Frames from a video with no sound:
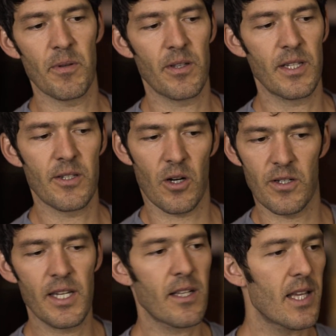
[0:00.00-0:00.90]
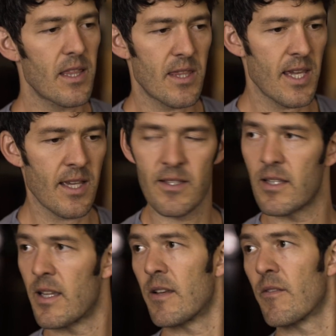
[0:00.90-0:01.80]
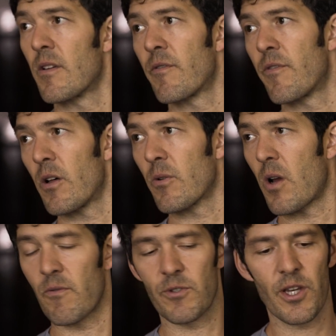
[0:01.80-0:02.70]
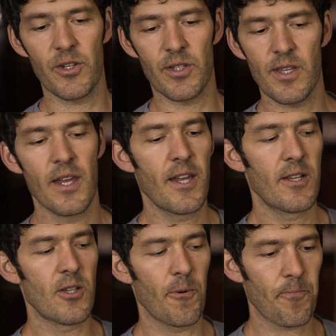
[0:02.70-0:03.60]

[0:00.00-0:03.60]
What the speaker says: you know, ability to articulate things and follow conversations.